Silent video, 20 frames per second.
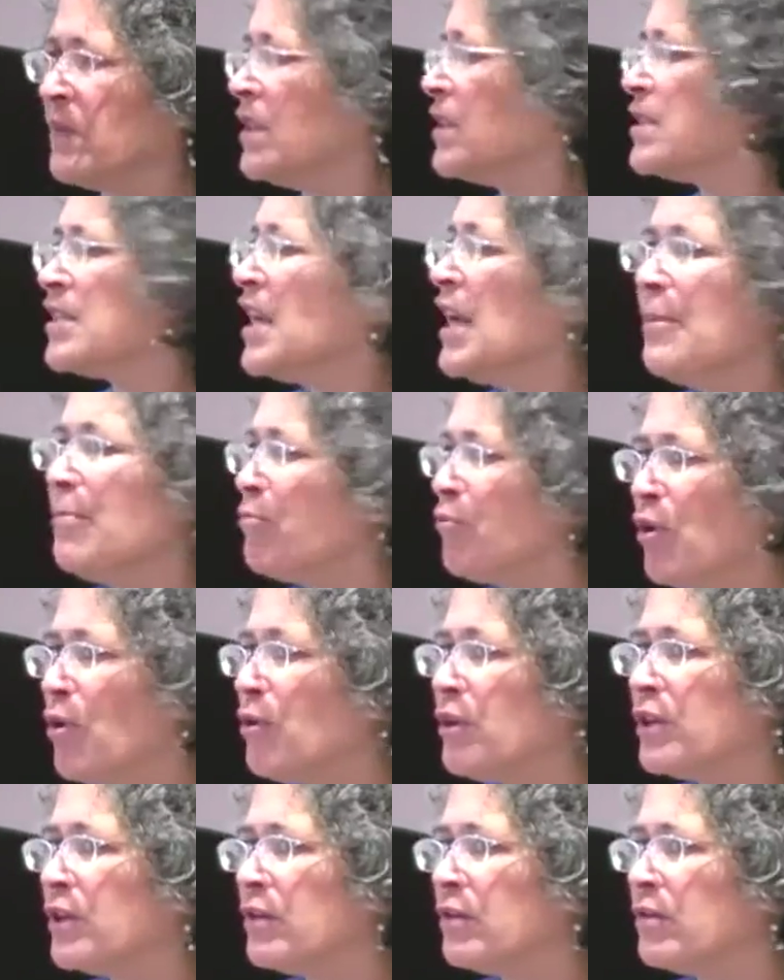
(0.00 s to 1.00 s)
It's not
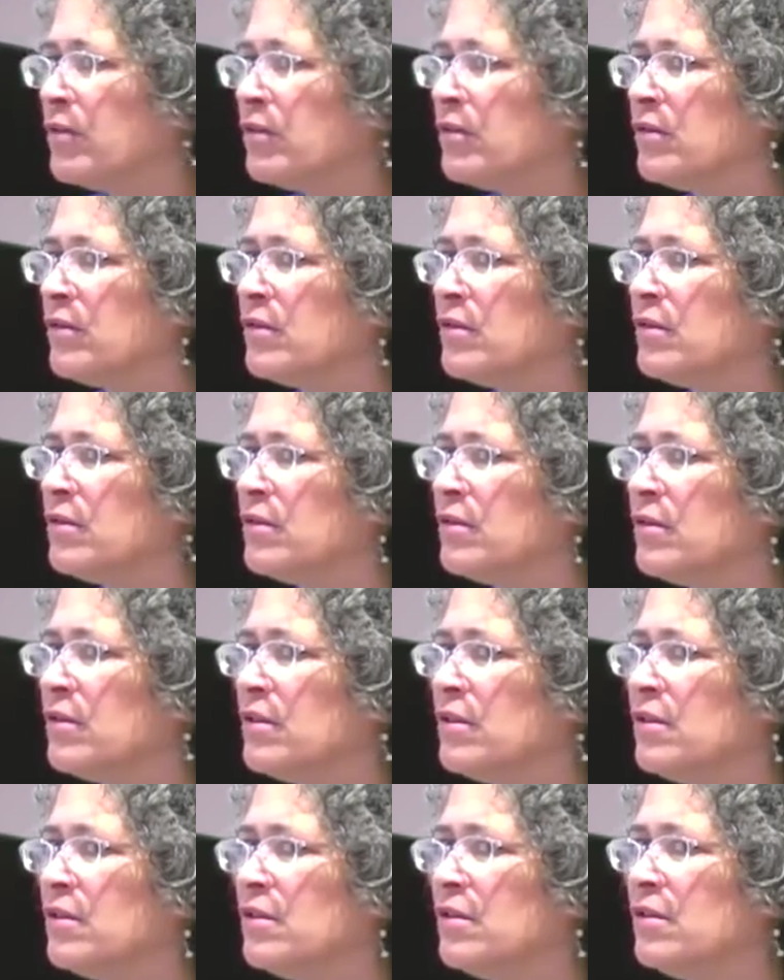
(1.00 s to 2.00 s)
broken.
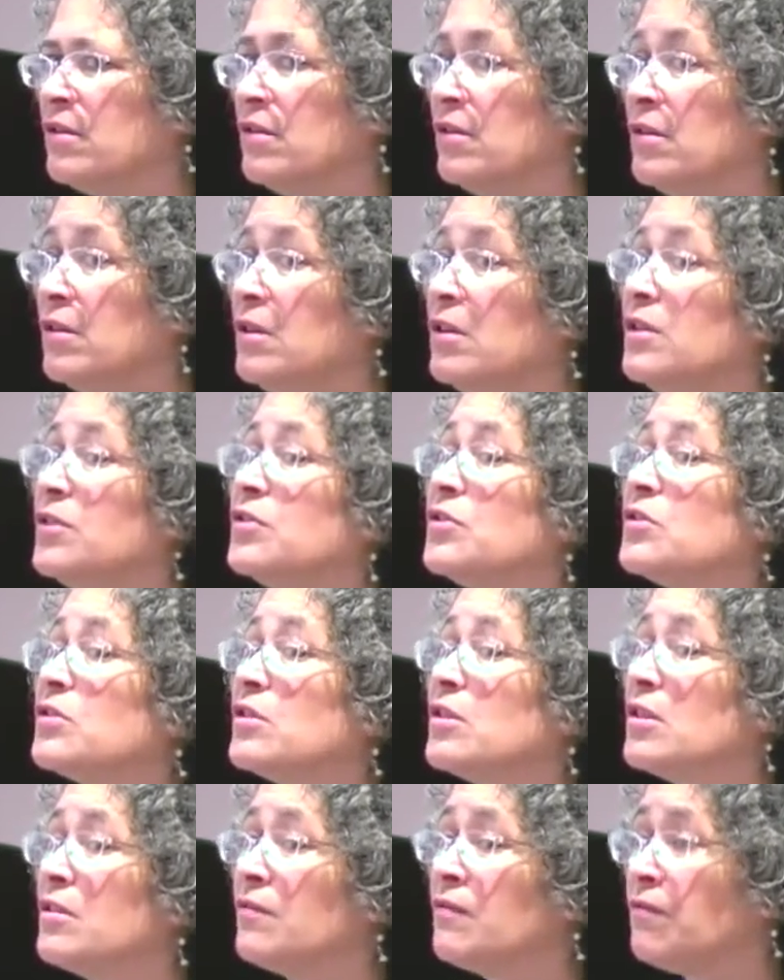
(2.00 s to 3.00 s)

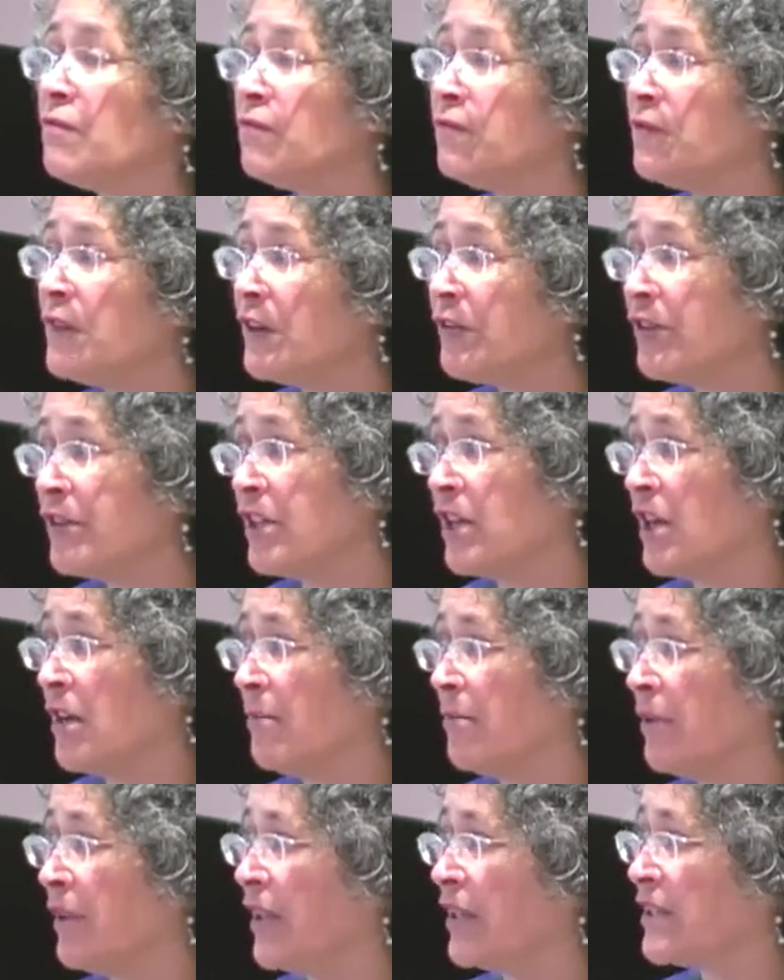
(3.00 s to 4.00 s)
It's very
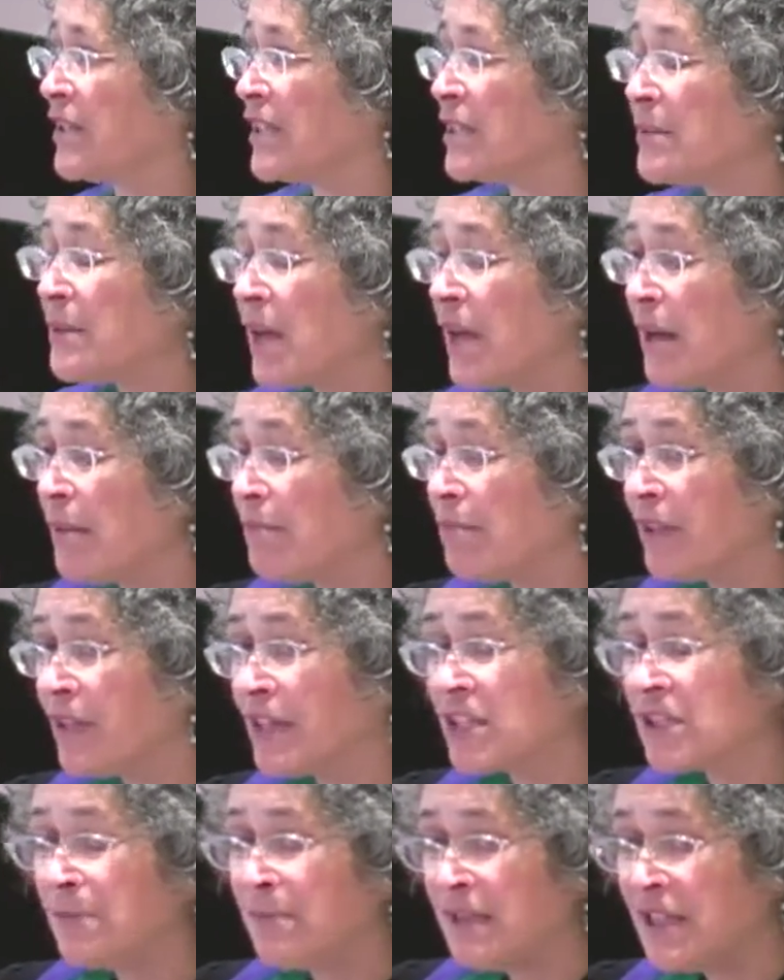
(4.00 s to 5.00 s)
complex. It's
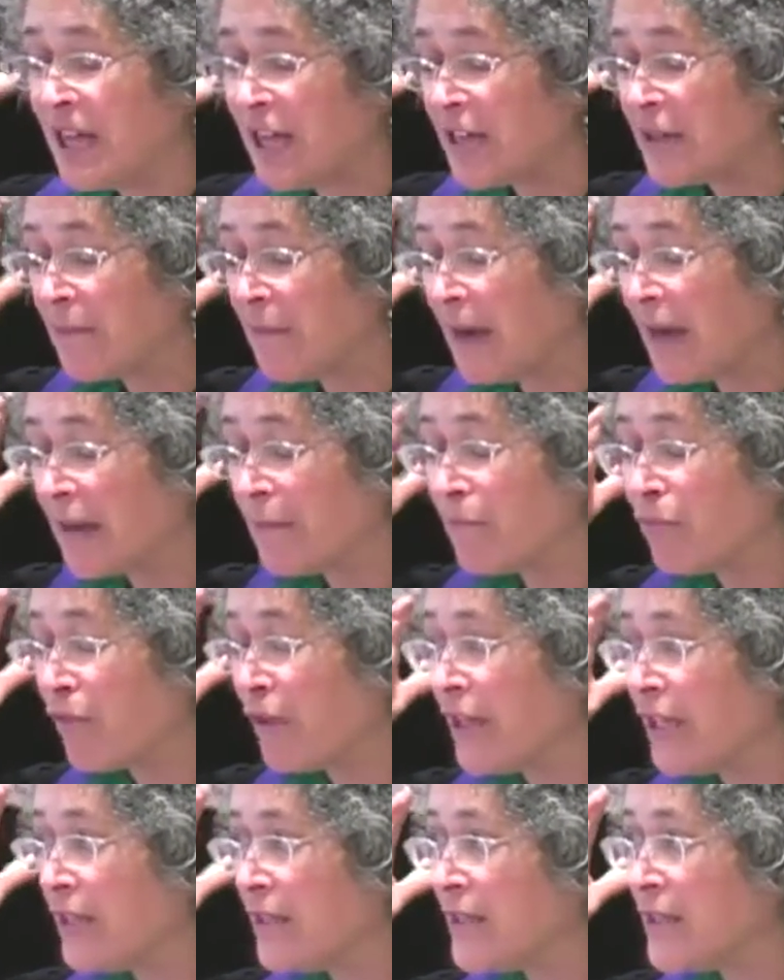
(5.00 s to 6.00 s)
complex beyond my
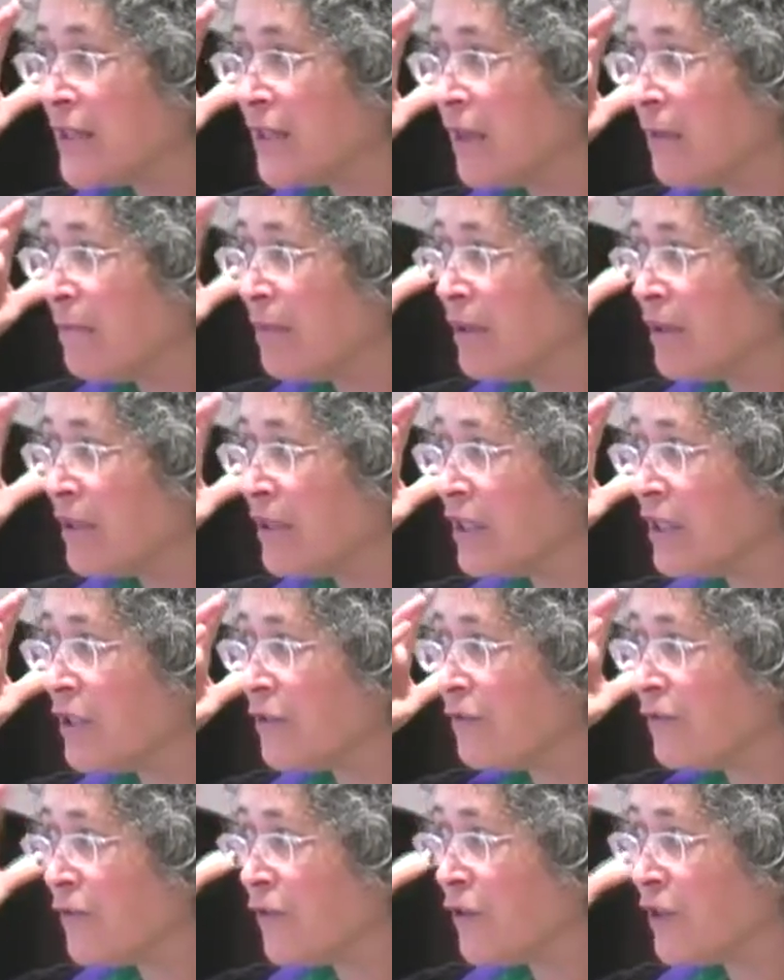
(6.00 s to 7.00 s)
brain's ability
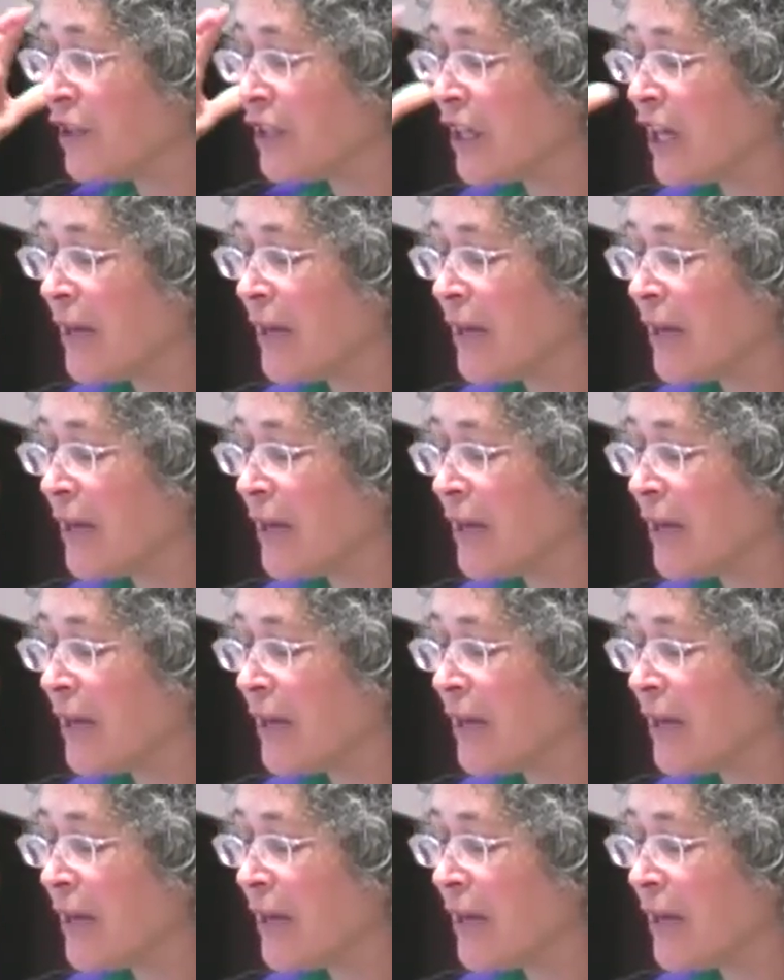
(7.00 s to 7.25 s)
to fully